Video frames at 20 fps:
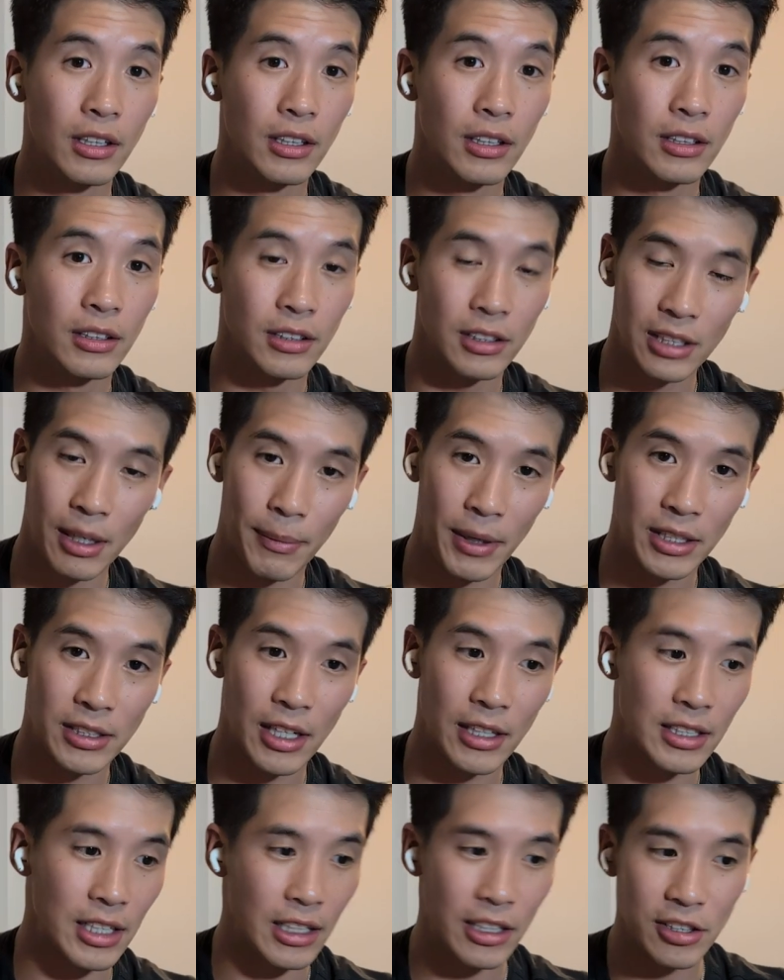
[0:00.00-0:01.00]
Does that make
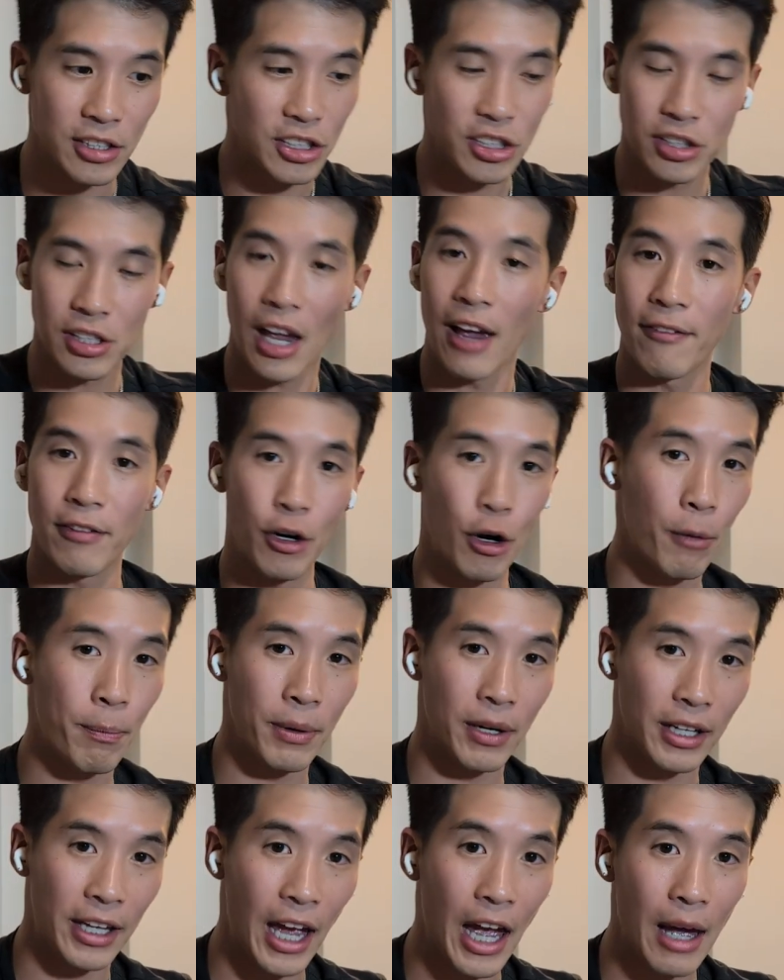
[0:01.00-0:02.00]
sense? He doesn't just have an
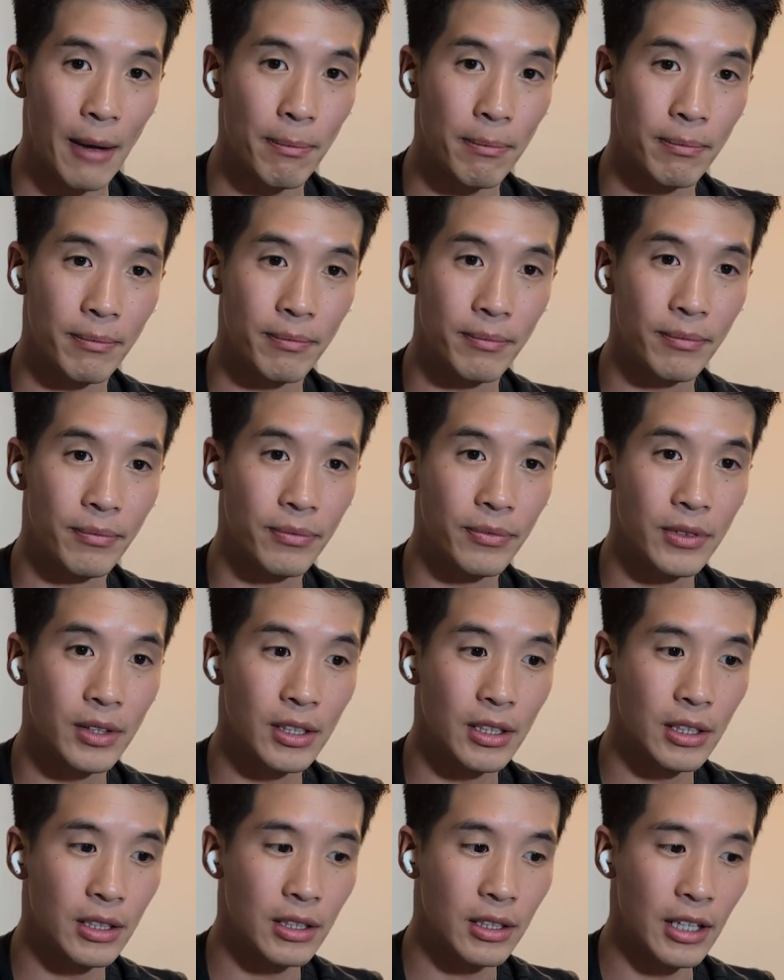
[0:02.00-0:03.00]
open gap.
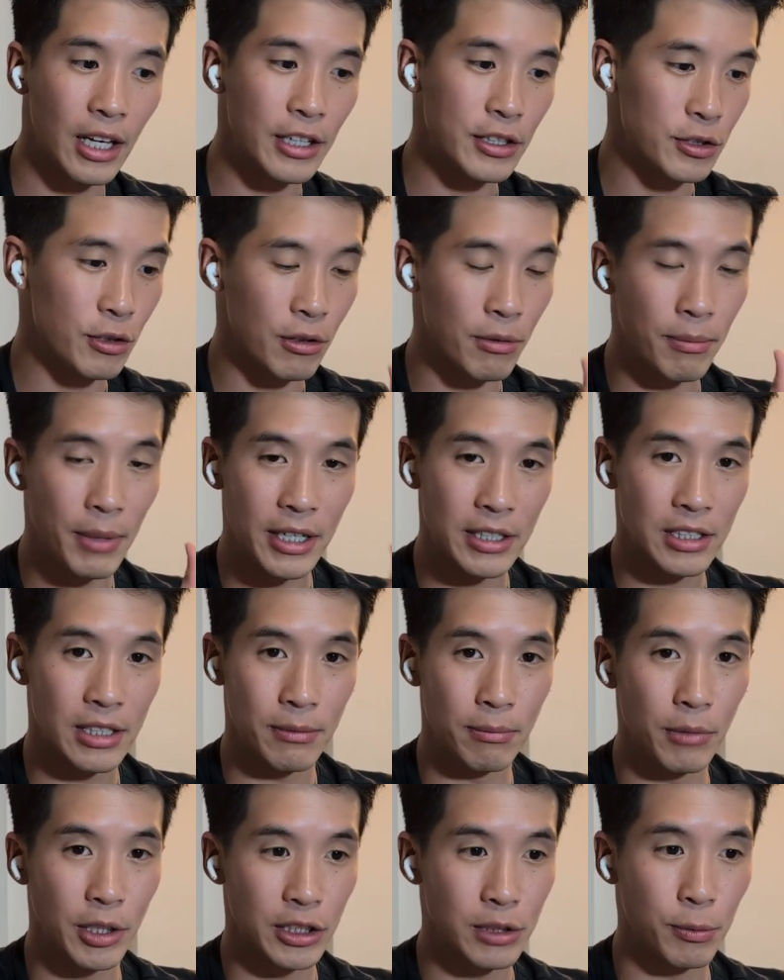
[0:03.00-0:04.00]
And so it makes it
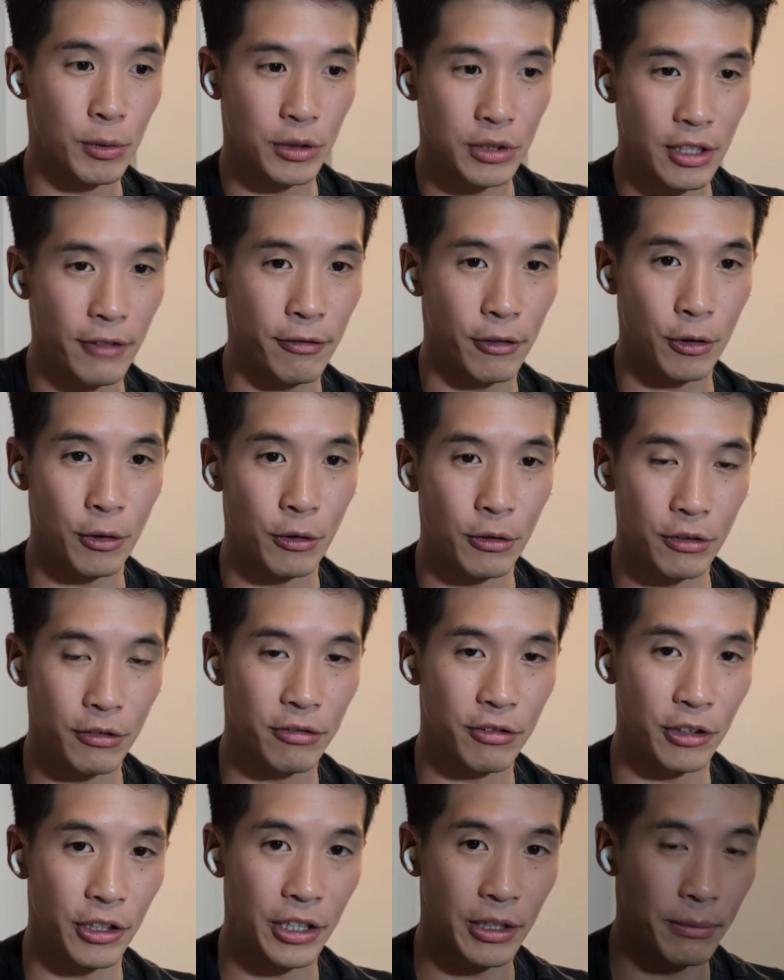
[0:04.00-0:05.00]
much more difficult
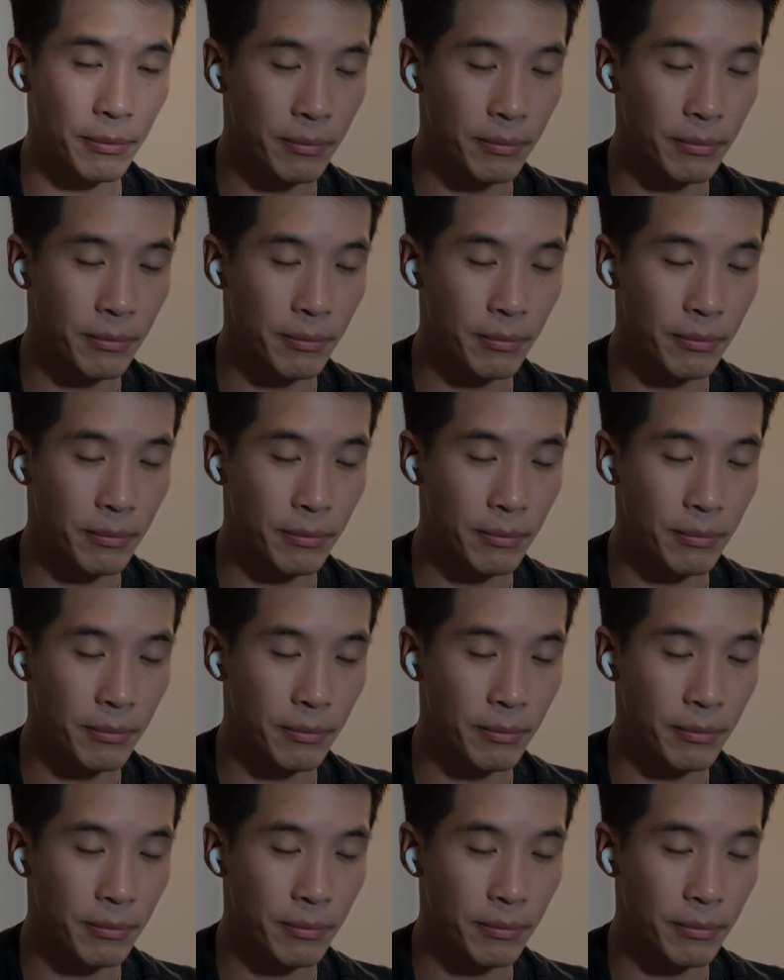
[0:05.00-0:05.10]
for him.